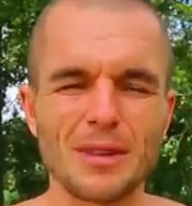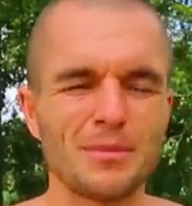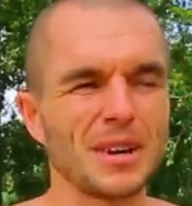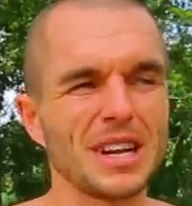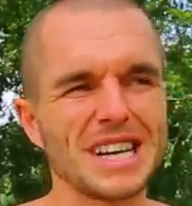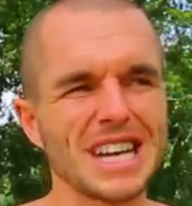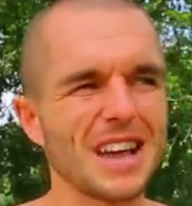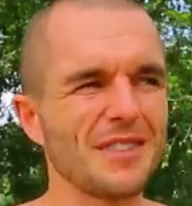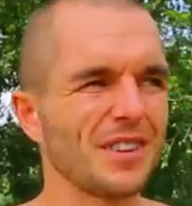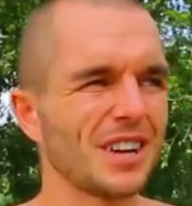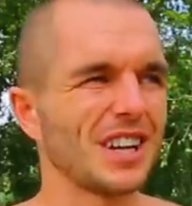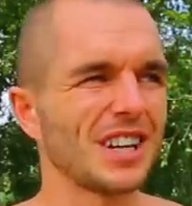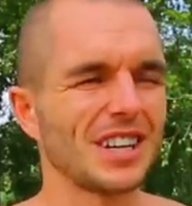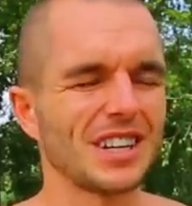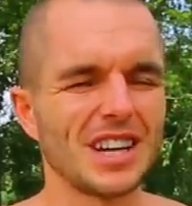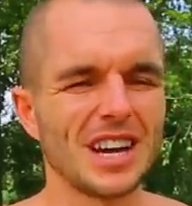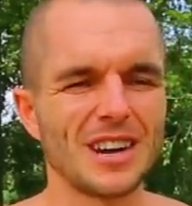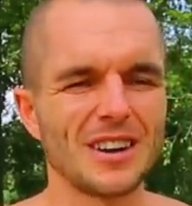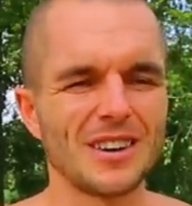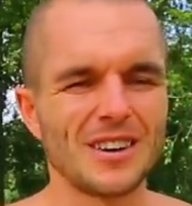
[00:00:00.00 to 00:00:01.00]
and we're never going
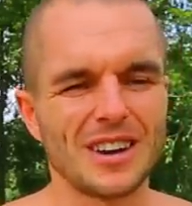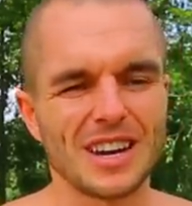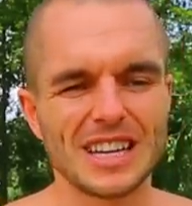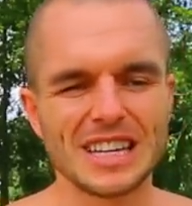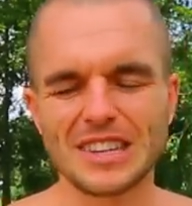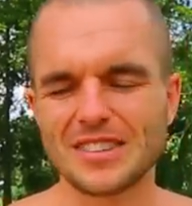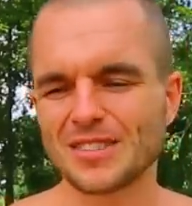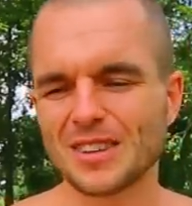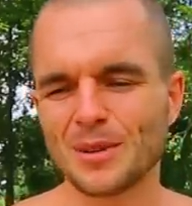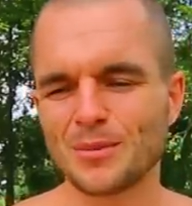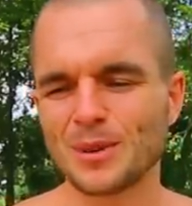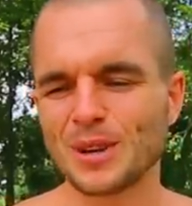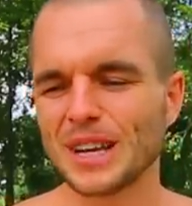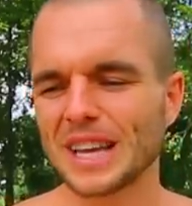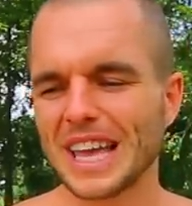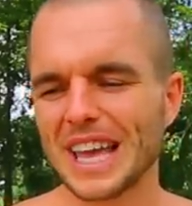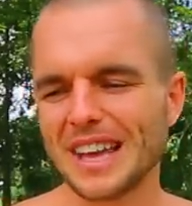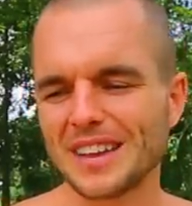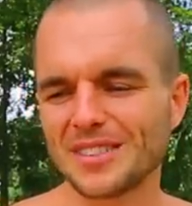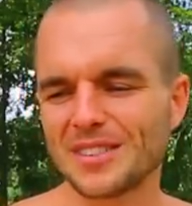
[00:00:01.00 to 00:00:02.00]
to know unless
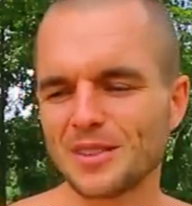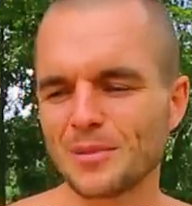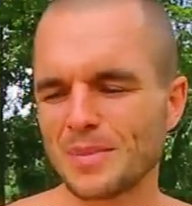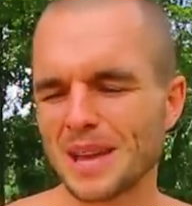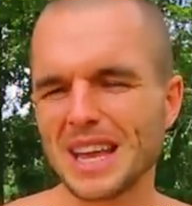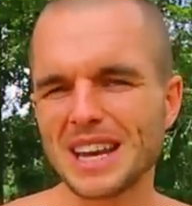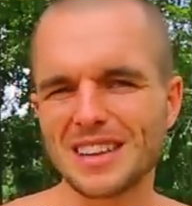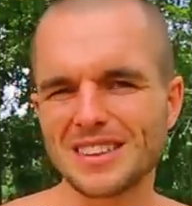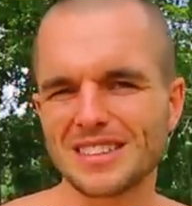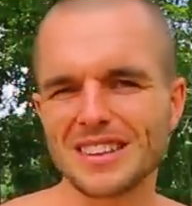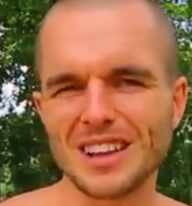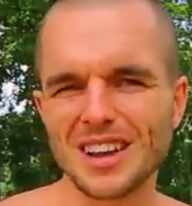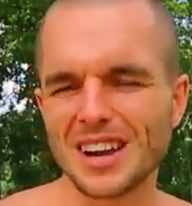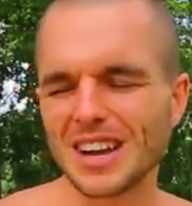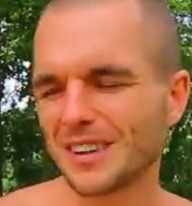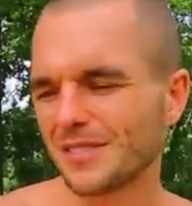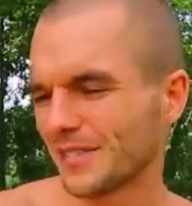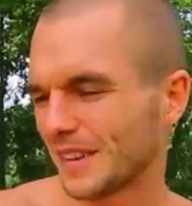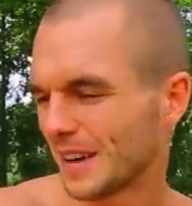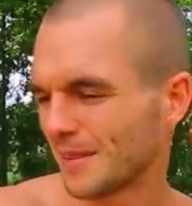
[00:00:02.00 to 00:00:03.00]
someone gets to be in his
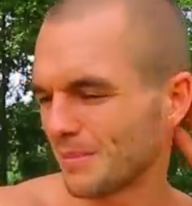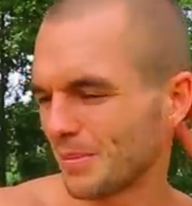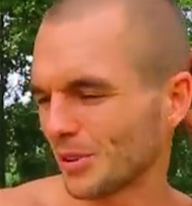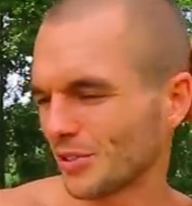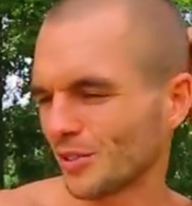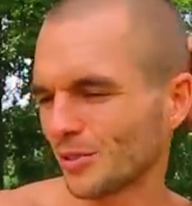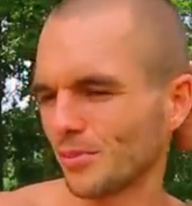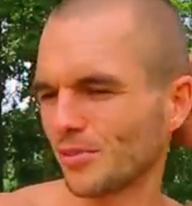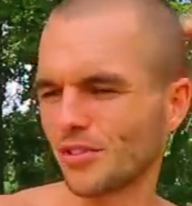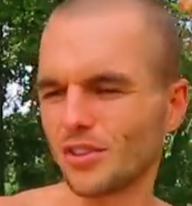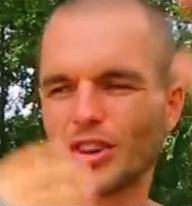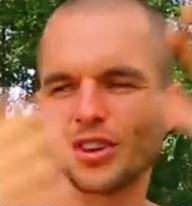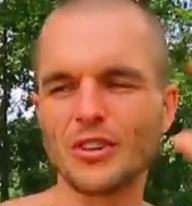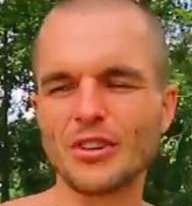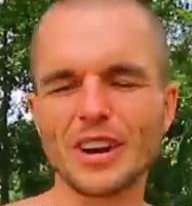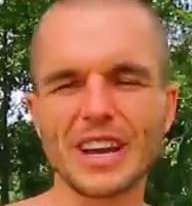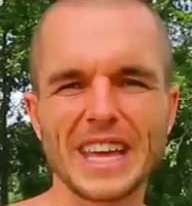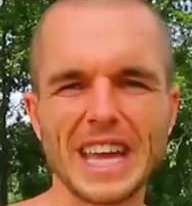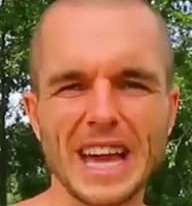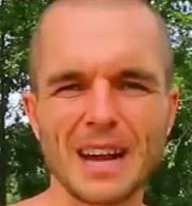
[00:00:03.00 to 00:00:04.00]
life and put some
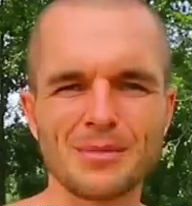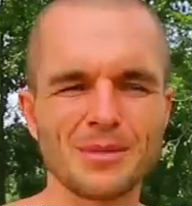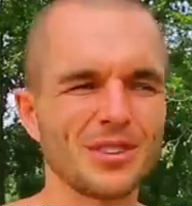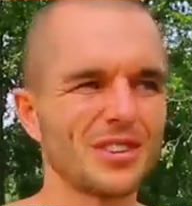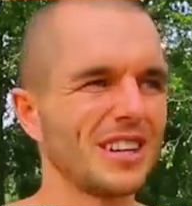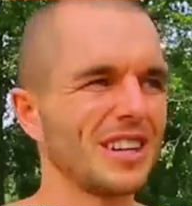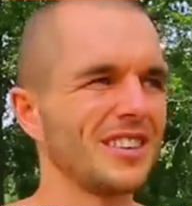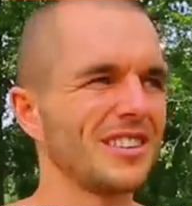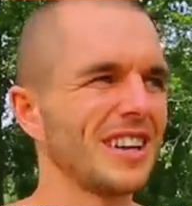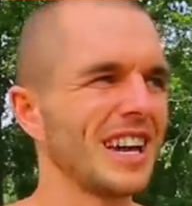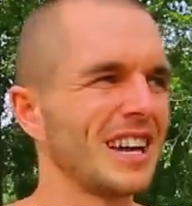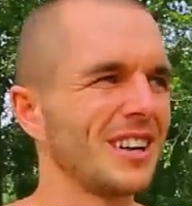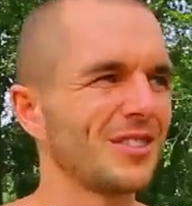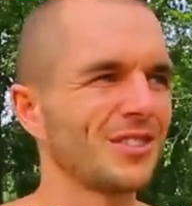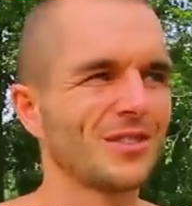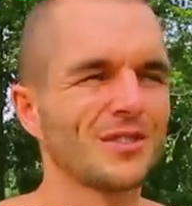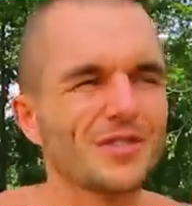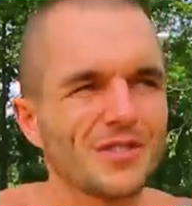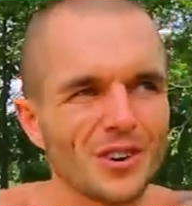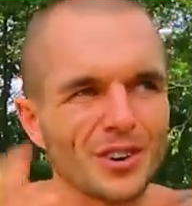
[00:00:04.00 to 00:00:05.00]
security cameras in his
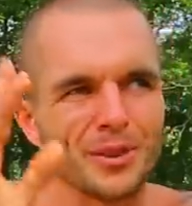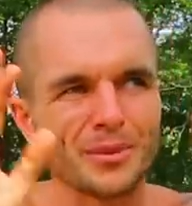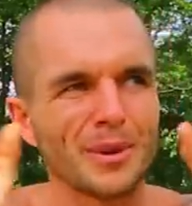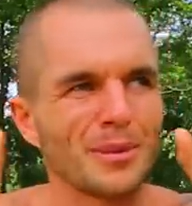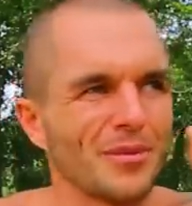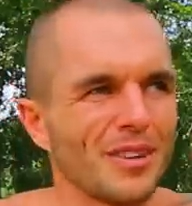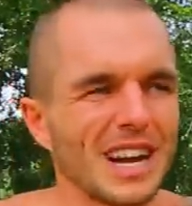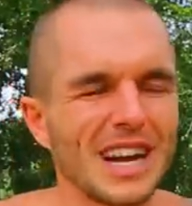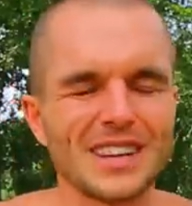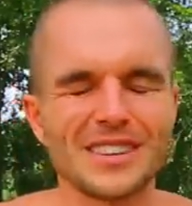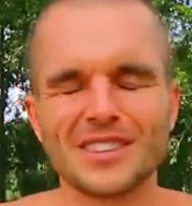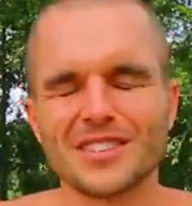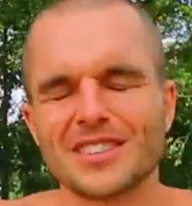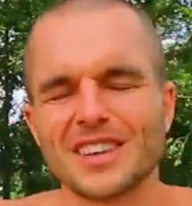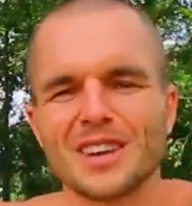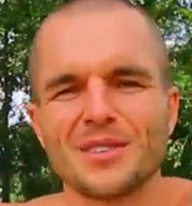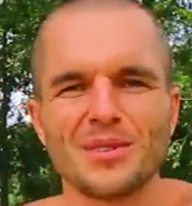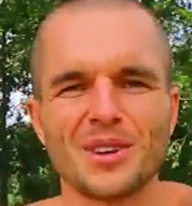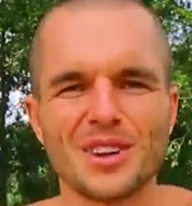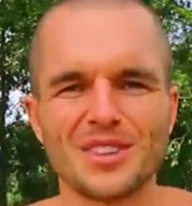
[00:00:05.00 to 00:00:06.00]
house and follow him around to
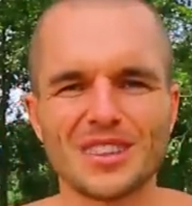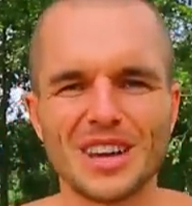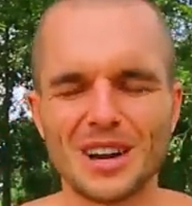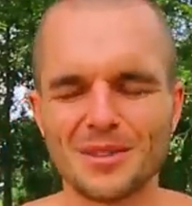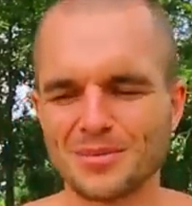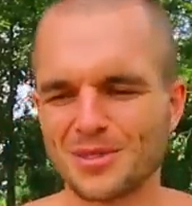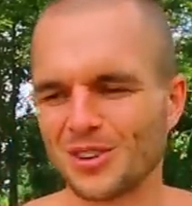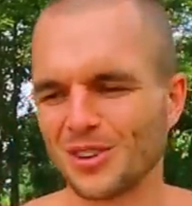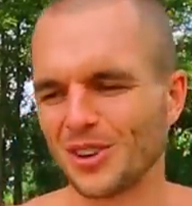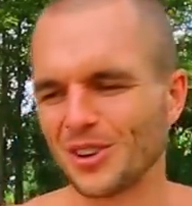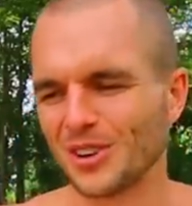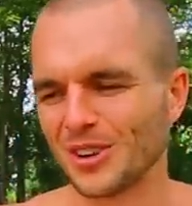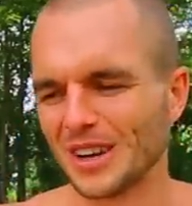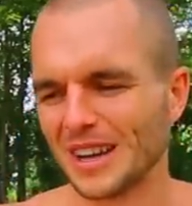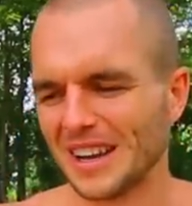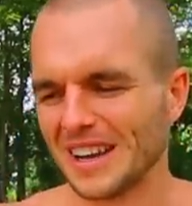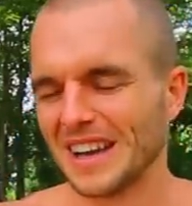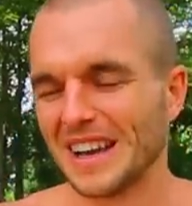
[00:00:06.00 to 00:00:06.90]
see what he's up to.